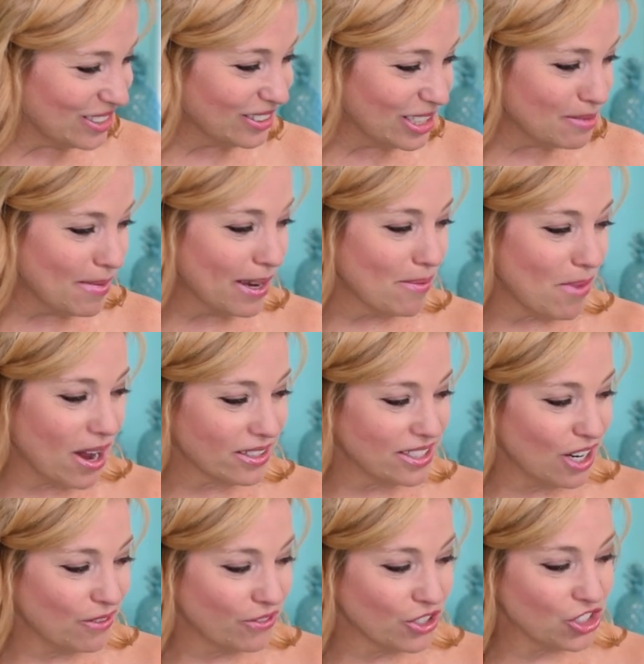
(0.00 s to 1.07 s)
let's make a
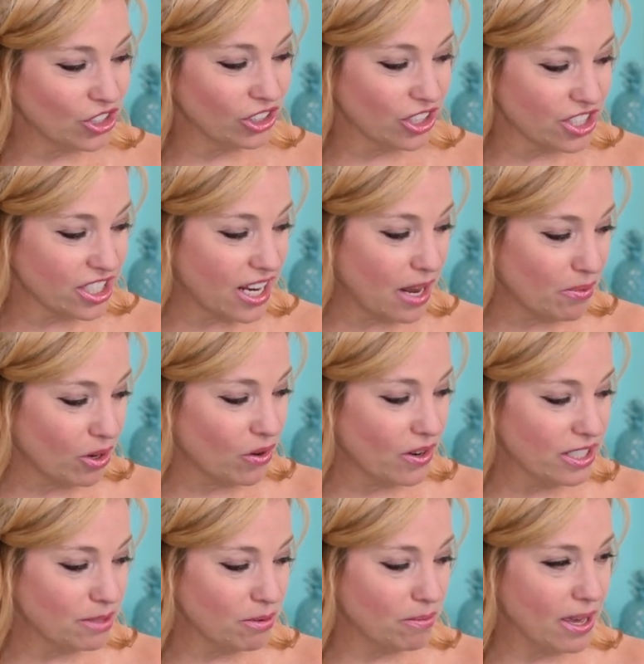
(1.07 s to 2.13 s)
mocktail for Junior. Today we're
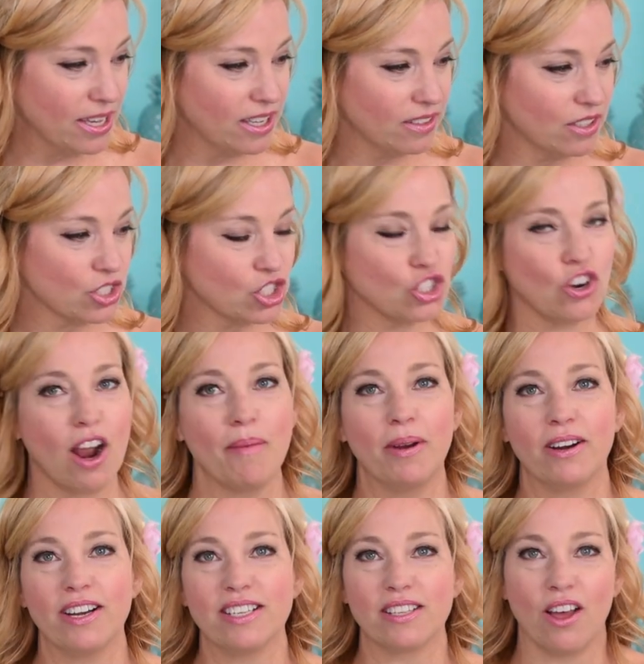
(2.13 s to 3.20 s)
going to be making the
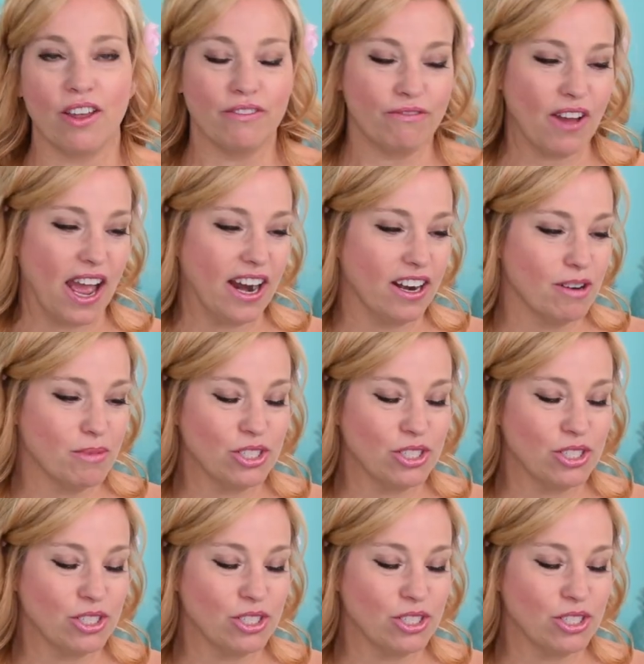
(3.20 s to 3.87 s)
strawberries on fire.